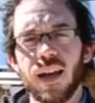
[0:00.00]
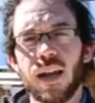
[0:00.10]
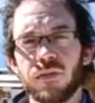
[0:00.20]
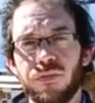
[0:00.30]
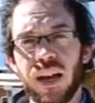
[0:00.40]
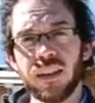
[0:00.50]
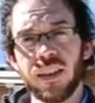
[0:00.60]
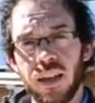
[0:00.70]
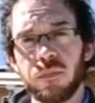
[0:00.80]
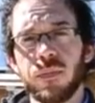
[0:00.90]
and find
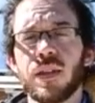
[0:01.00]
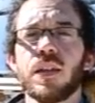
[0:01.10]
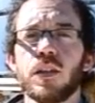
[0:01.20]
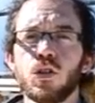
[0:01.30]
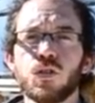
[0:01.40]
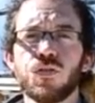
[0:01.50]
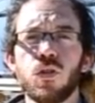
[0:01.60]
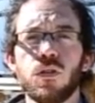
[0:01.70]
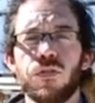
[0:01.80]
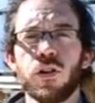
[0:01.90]
them
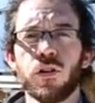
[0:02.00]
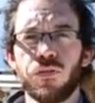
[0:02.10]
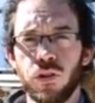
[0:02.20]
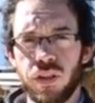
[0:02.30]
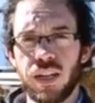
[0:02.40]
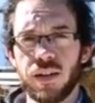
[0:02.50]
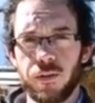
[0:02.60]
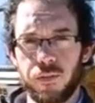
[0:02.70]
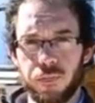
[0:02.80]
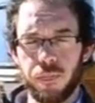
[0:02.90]
useful for your future.
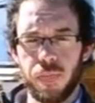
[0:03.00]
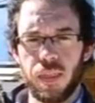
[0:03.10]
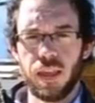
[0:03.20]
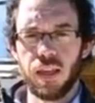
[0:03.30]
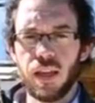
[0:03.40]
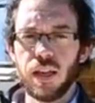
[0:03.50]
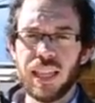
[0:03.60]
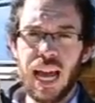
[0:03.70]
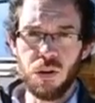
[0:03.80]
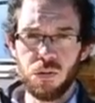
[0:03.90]

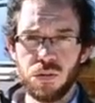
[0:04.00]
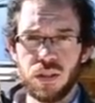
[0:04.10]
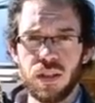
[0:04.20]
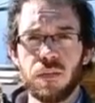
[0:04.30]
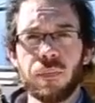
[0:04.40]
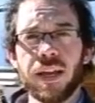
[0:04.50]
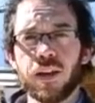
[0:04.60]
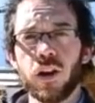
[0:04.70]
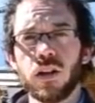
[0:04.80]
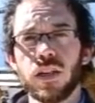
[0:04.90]
Now, my
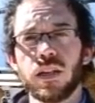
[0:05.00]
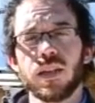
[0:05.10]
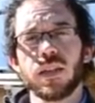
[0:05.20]
colleague